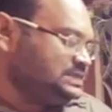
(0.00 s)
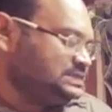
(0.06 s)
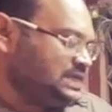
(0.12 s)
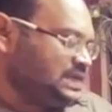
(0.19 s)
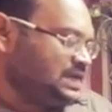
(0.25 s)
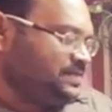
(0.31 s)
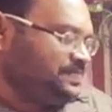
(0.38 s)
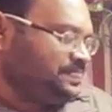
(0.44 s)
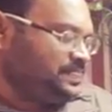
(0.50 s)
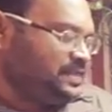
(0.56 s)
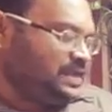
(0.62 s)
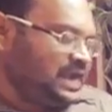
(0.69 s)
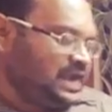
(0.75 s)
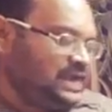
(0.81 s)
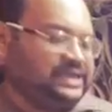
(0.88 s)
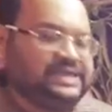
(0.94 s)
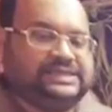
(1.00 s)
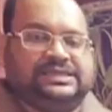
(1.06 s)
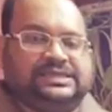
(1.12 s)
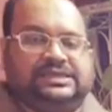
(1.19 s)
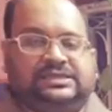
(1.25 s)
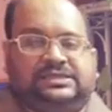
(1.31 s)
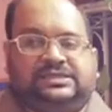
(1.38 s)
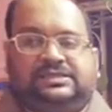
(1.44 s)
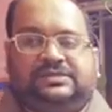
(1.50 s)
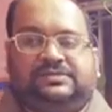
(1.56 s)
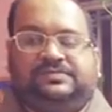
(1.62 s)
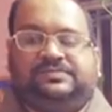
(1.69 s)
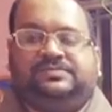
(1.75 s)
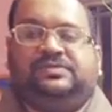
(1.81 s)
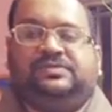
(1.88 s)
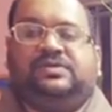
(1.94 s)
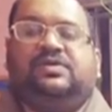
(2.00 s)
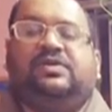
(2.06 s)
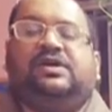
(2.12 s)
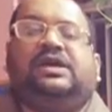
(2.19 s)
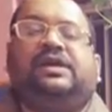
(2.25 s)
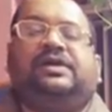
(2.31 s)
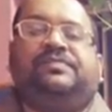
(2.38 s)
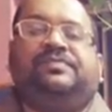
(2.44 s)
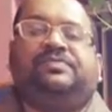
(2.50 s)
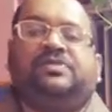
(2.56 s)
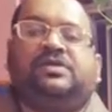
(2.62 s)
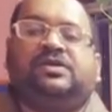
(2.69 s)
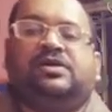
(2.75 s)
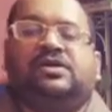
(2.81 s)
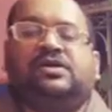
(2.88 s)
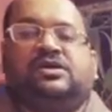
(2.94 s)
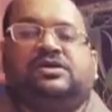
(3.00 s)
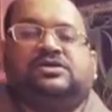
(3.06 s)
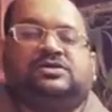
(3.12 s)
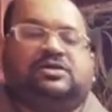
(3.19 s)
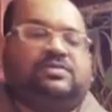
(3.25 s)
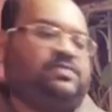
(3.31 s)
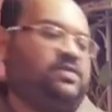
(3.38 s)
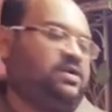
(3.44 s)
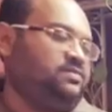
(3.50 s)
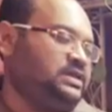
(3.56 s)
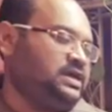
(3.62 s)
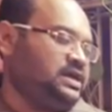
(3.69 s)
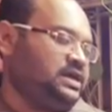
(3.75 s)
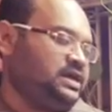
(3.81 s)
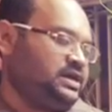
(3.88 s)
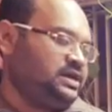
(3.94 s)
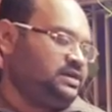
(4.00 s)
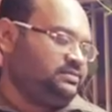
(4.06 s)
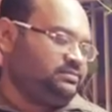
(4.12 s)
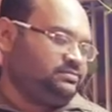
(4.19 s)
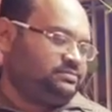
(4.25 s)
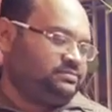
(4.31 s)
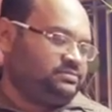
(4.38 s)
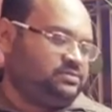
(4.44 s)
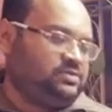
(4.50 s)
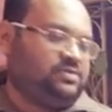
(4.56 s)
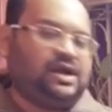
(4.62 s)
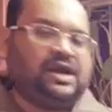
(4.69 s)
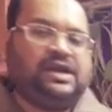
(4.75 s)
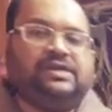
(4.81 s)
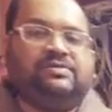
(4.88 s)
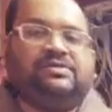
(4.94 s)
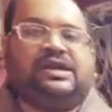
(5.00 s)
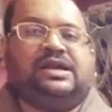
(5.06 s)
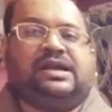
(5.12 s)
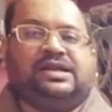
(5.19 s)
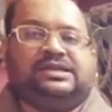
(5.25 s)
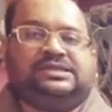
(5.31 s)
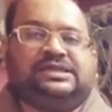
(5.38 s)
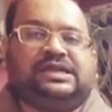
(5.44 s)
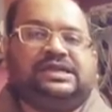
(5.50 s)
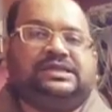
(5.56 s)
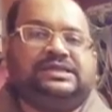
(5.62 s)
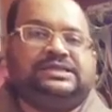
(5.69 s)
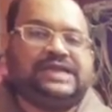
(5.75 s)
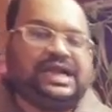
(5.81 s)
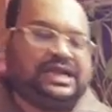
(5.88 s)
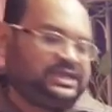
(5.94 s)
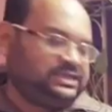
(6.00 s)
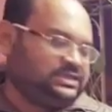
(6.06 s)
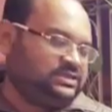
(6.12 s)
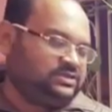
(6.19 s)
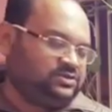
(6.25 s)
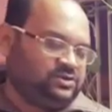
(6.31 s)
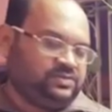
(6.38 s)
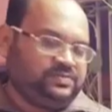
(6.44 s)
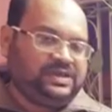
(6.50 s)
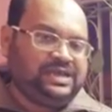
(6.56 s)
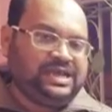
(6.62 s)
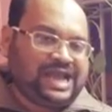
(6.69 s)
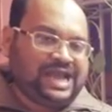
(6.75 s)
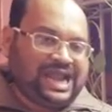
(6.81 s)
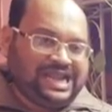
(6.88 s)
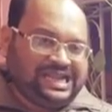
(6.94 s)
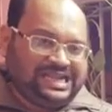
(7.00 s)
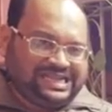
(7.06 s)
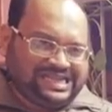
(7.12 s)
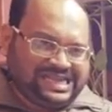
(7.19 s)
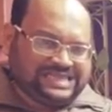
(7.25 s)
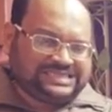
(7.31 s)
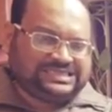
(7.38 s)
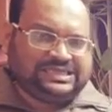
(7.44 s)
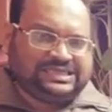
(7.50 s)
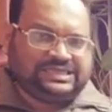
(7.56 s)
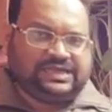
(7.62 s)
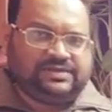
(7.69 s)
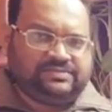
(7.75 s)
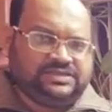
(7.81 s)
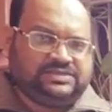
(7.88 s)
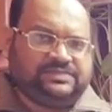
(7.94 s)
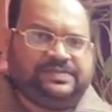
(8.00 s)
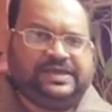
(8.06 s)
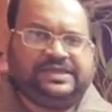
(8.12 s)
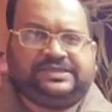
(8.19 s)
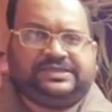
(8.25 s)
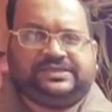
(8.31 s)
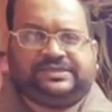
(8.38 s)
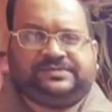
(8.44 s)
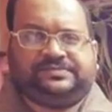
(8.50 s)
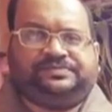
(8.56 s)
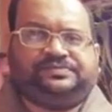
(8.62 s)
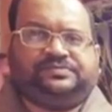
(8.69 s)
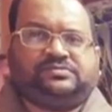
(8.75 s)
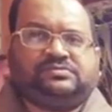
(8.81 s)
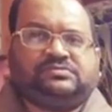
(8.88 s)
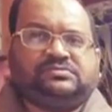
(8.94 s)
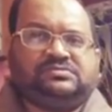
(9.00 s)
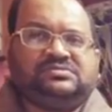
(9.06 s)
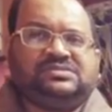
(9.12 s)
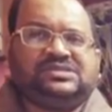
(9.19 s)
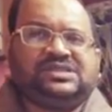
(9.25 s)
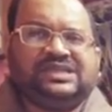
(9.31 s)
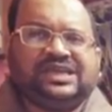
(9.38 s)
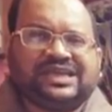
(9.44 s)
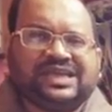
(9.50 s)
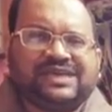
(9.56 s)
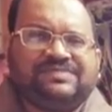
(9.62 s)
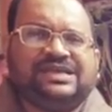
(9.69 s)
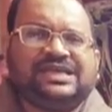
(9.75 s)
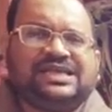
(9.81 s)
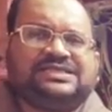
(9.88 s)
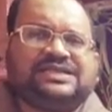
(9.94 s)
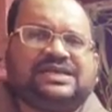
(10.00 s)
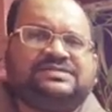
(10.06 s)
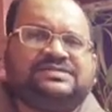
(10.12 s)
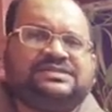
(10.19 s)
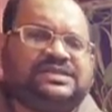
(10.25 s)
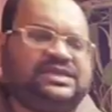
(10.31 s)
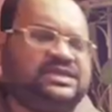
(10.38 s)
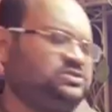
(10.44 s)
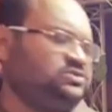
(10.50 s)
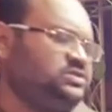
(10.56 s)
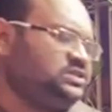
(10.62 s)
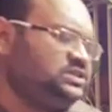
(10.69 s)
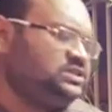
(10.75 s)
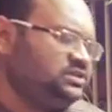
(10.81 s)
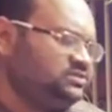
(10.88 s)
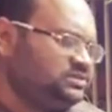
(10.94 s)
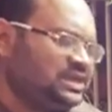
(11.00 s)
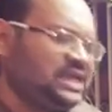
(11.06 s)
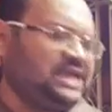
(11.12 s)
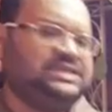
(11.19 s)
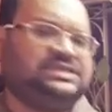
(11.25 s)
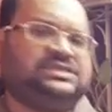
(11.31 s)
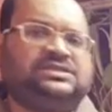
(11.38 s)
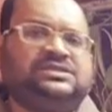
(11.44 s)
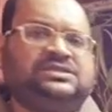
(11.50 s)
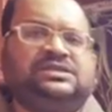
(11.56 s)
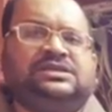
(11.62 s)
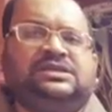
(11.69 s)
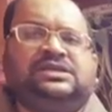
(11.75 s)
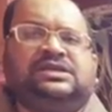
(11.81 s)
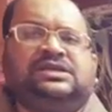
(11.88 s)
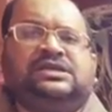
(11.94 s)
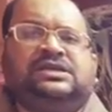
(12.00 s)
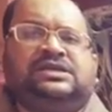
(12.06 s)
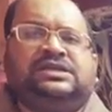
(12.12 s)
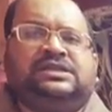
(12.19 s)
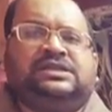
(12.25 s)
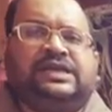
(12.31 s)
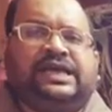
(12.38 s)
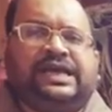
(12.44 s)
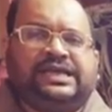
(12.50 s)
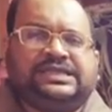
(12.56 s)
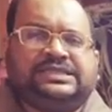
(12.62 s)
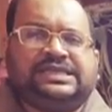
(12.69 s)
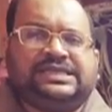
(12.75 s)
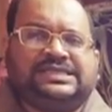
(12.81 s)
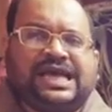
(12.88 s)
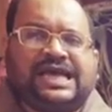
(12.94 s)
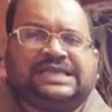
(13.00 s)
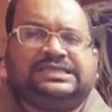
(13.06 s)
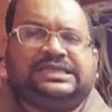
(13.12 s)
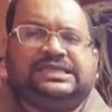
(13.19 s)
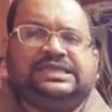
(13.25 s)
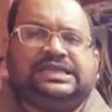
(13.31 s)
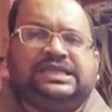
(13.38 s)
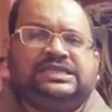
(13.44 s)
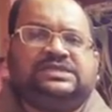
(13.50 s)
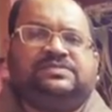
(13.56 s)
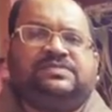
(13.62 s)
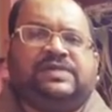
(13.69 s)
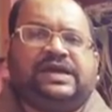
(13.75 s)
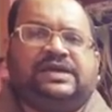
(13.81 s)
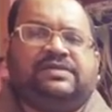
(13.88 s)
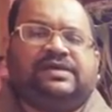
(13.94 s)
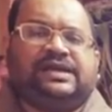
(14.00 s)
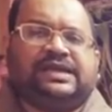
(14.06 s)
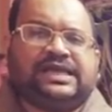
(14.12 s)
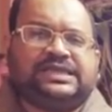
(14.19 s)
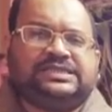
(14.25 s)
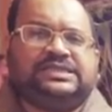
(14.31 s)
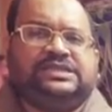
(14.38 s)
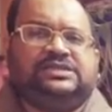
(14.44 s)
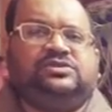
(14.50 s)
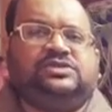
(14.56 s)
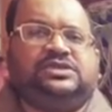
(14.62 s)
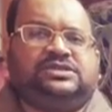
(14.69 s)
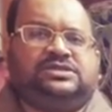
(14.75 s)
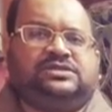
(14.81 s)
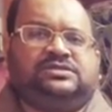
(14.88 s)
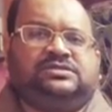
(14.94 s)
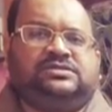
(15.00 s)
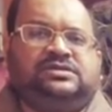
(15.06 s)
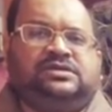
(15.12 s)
the antacids. Okay, so from the word you can understand this antacid should be anti-acid, that means base. The chemical substance which neutralize the excess acid released by your gastric juice